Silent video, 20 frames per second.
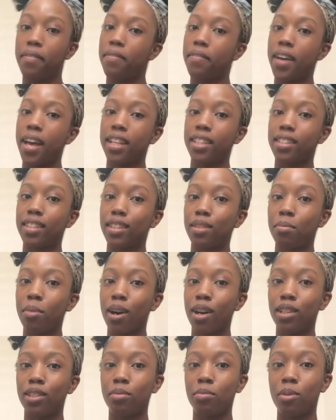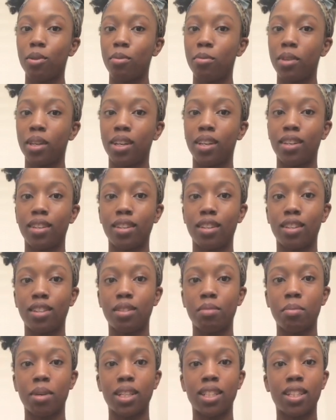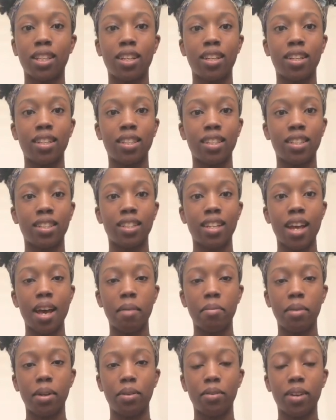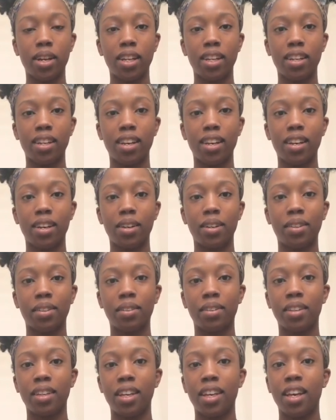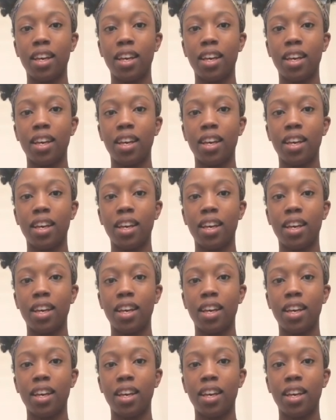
fast as possible because my son is napping right now.